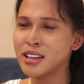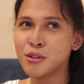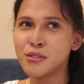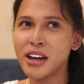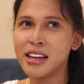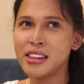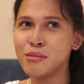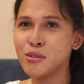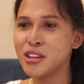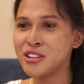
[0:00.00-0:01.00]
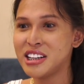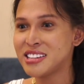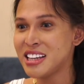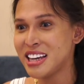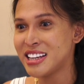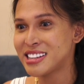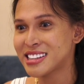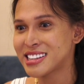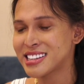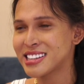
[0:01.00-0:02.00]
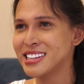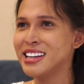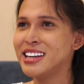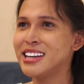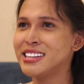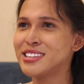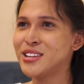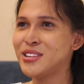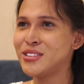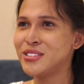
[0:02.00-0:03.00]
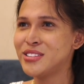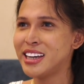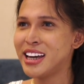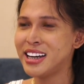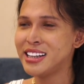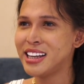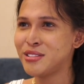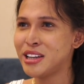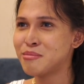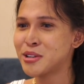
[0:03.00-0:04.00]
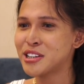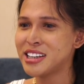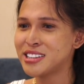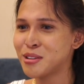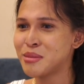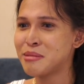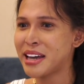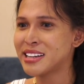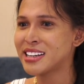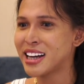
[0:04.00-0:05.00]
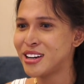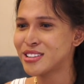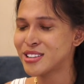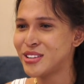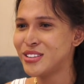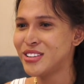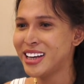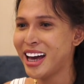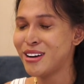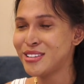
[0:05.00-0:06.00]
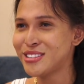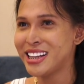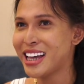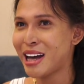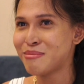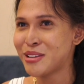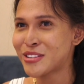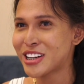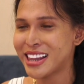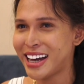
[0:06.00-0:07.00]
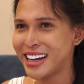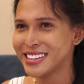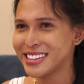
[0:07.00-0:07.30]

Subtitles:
provide them with the receipts. So yeah, and they reimbursed it to my bank account. So I was really happy for that.